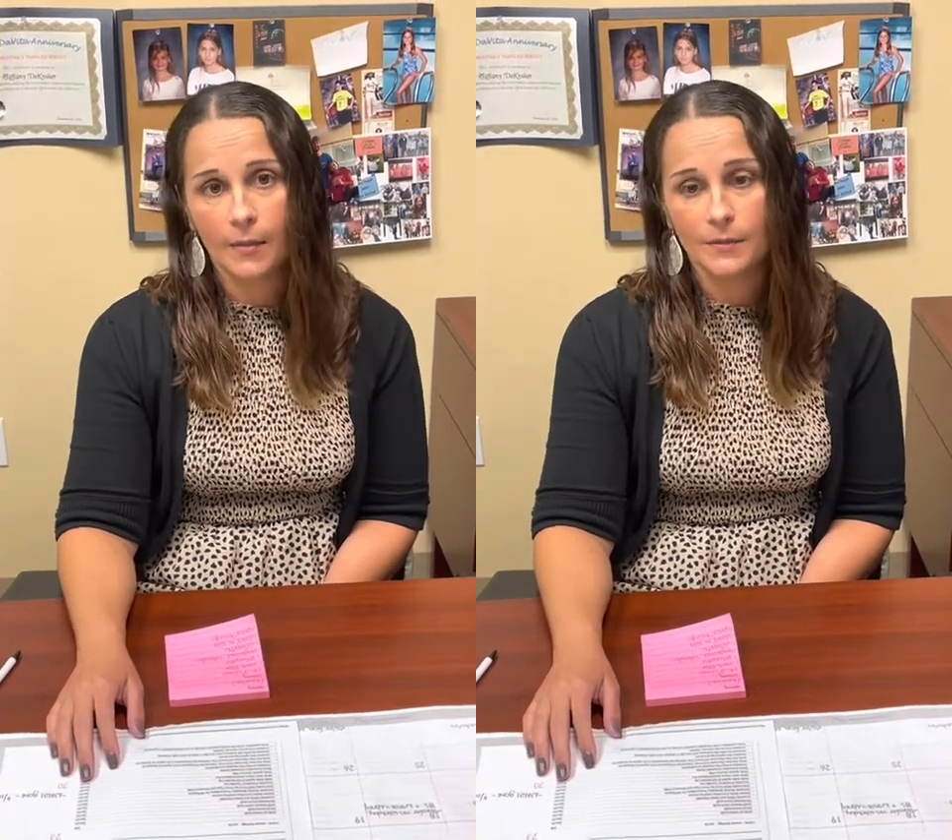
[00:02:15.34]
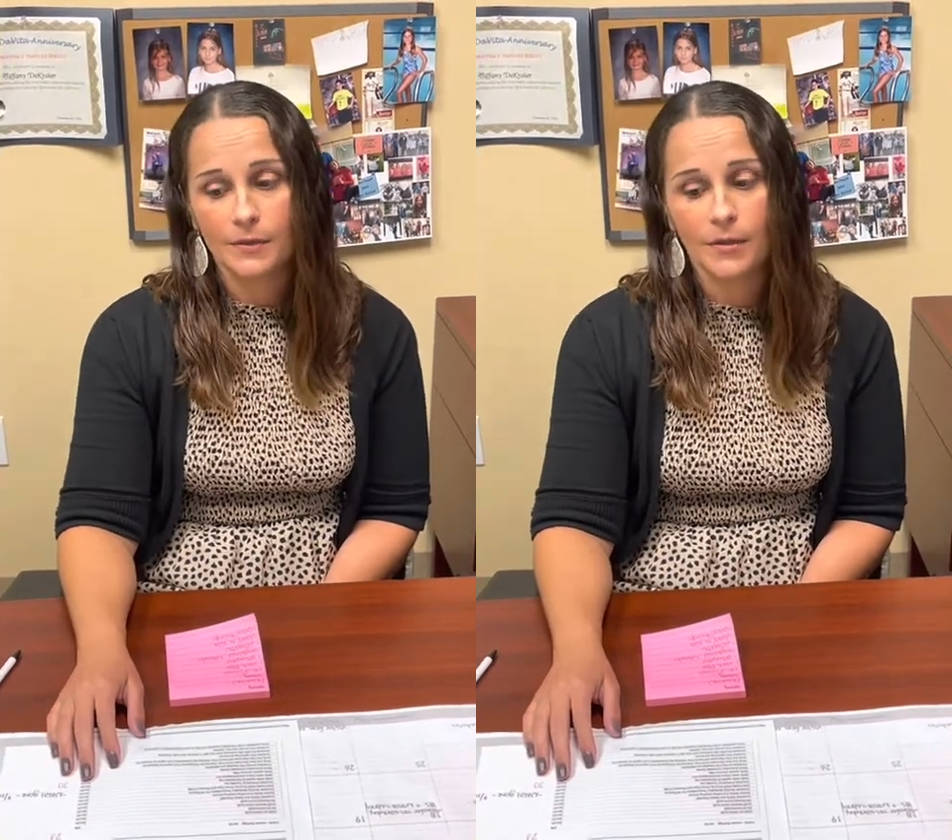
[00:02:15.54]

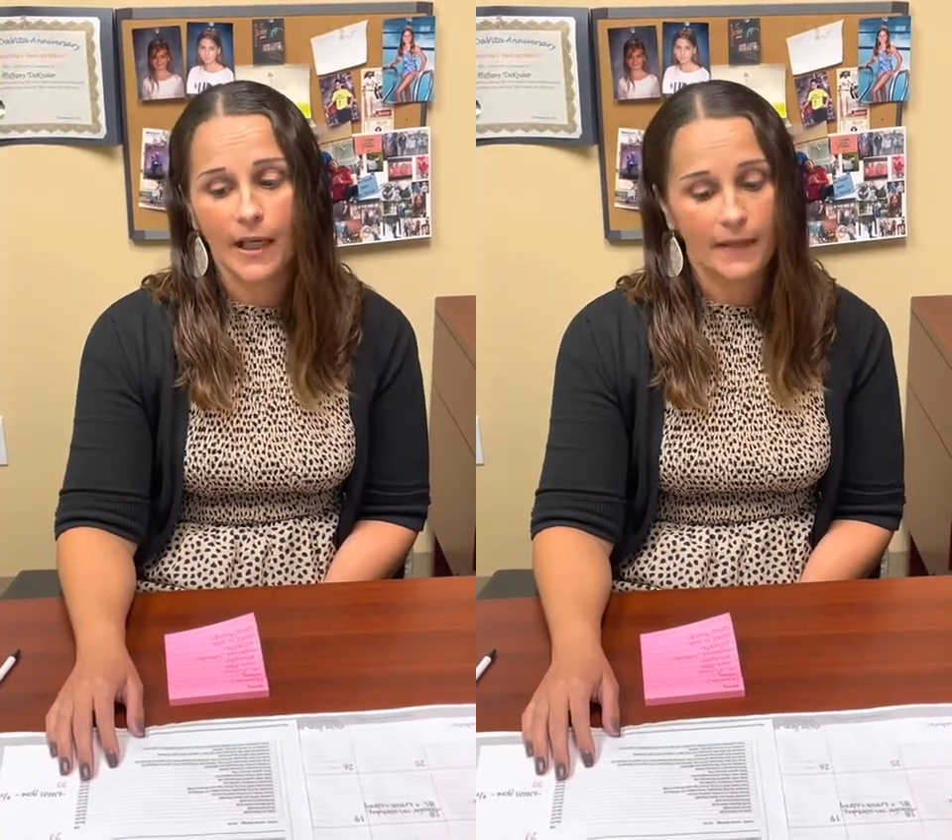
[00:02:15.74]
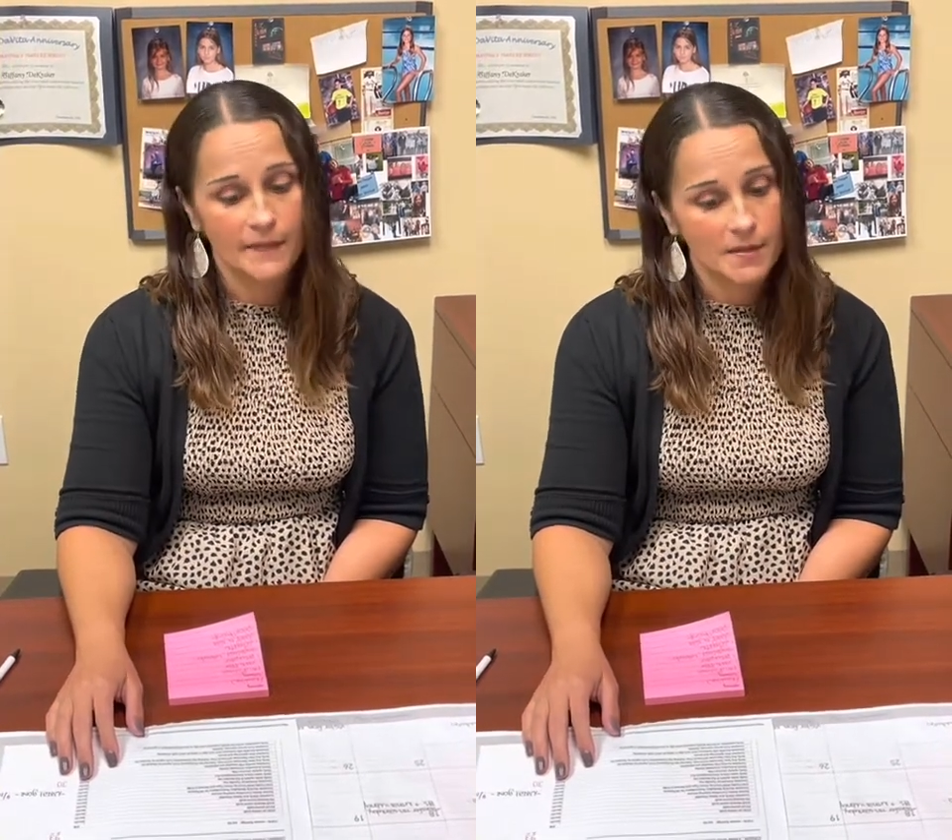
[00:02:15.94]
You
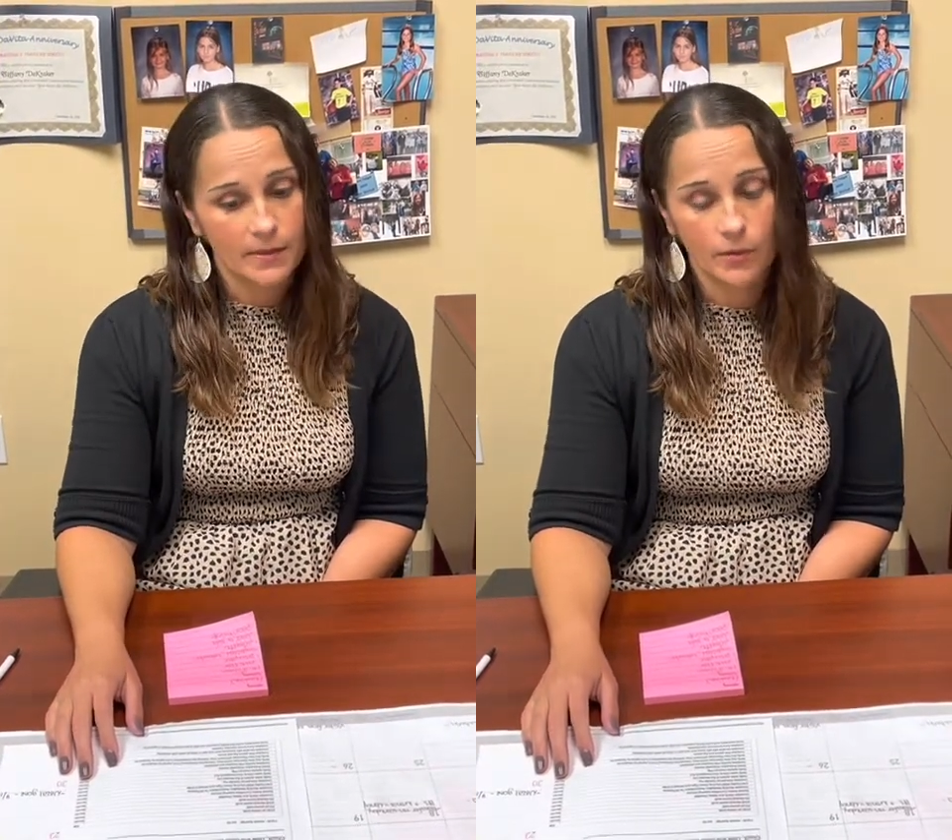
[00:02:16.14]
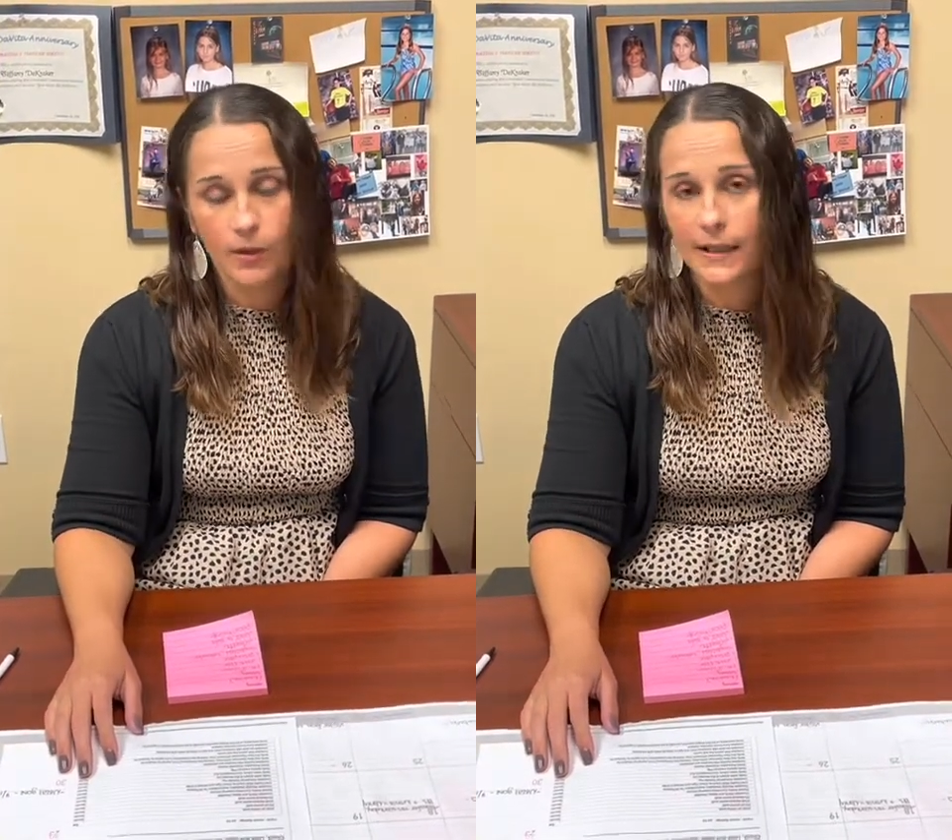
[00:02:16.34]
have to
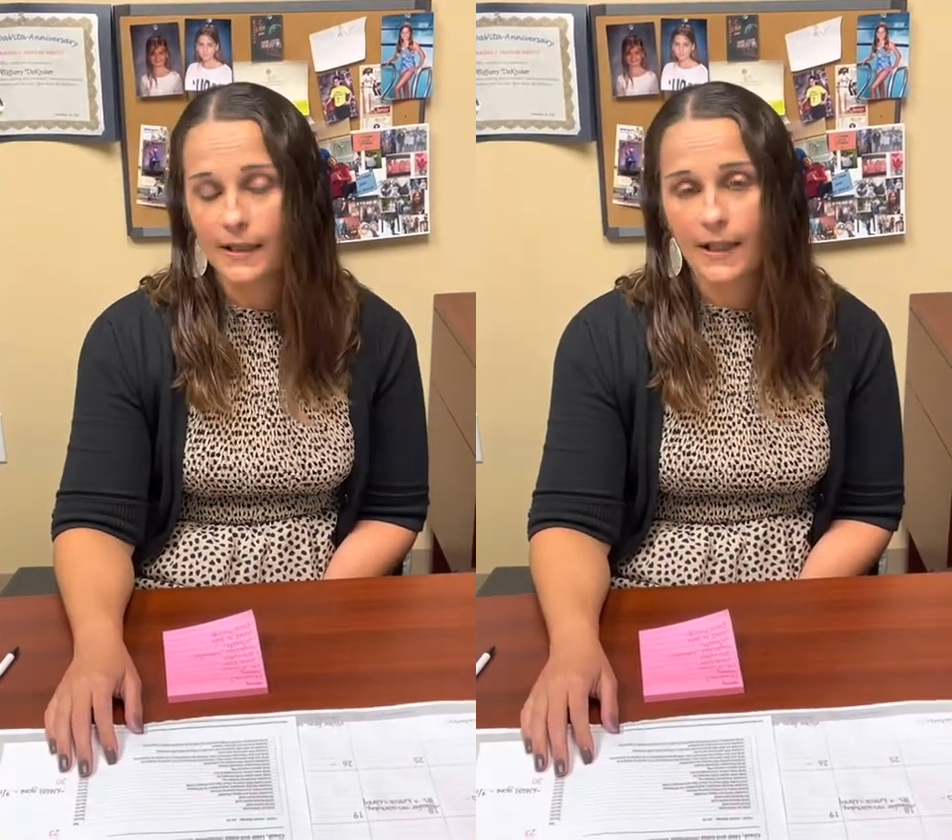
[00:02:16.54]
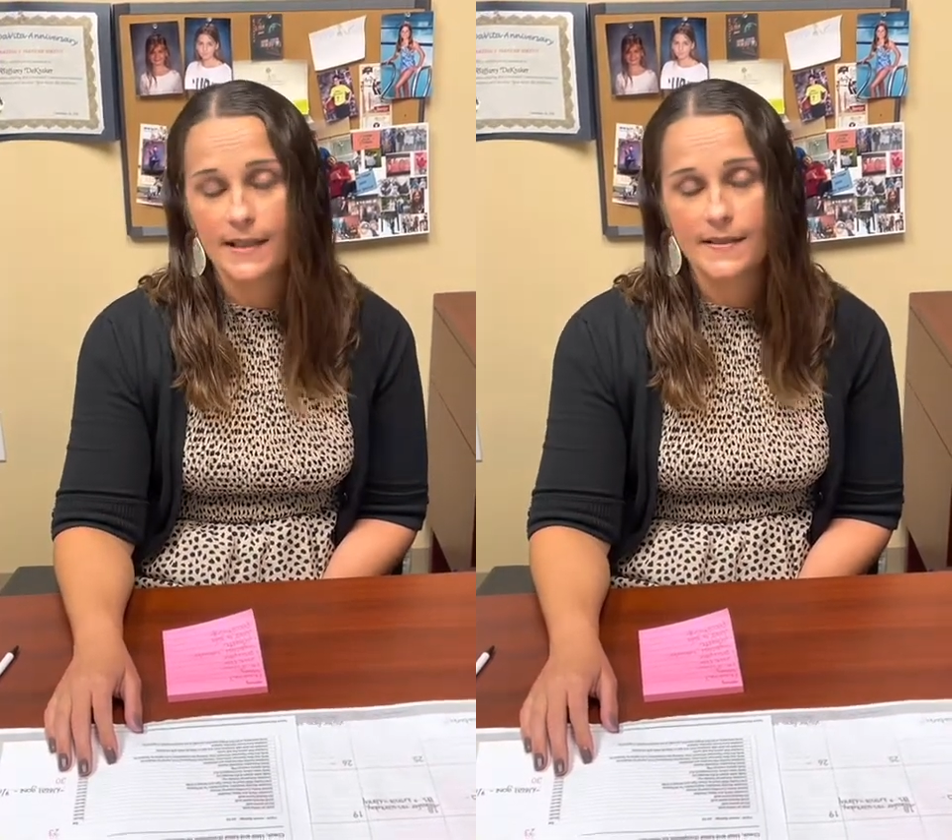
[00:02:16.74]
be
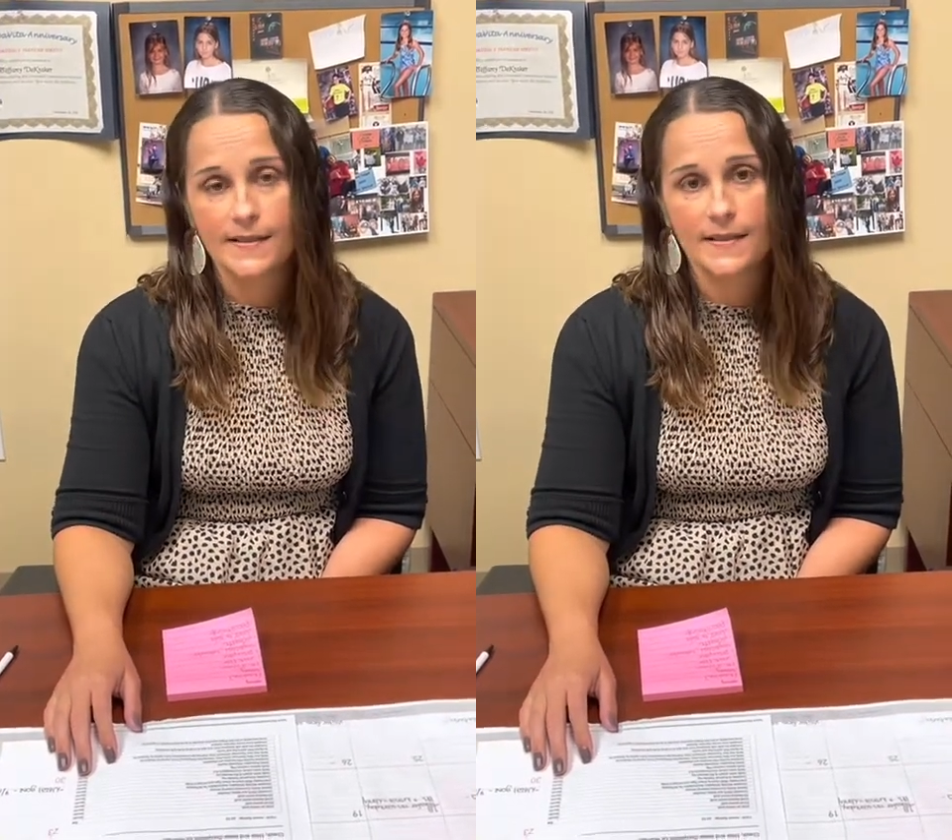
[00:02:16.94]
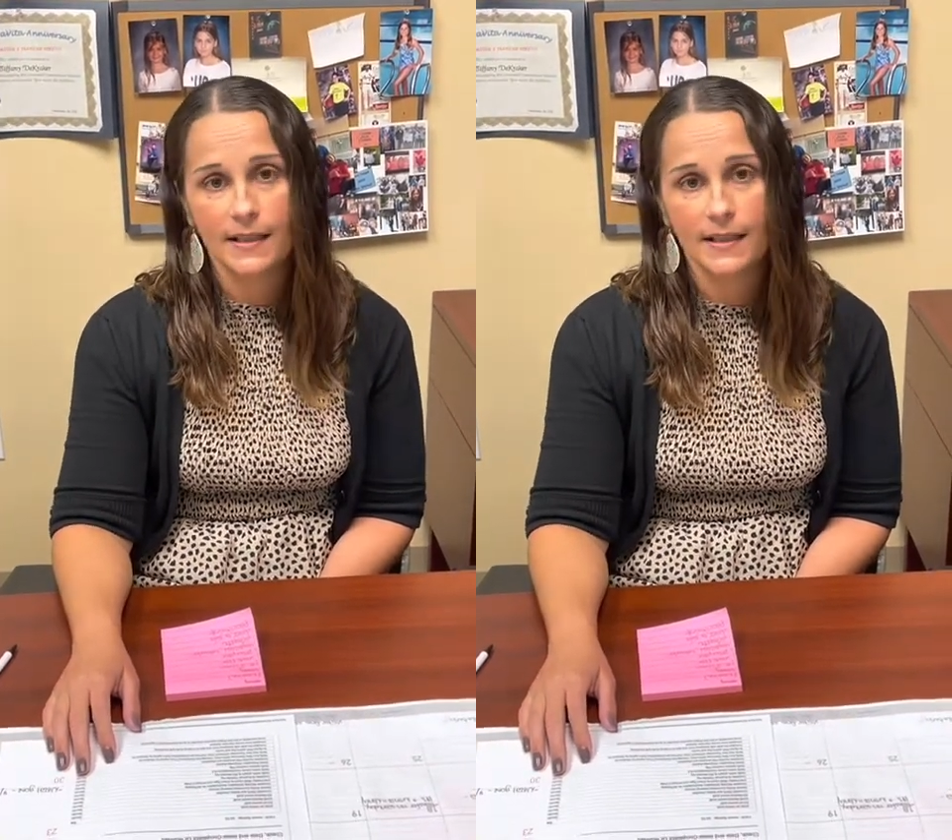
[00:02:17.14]
organized,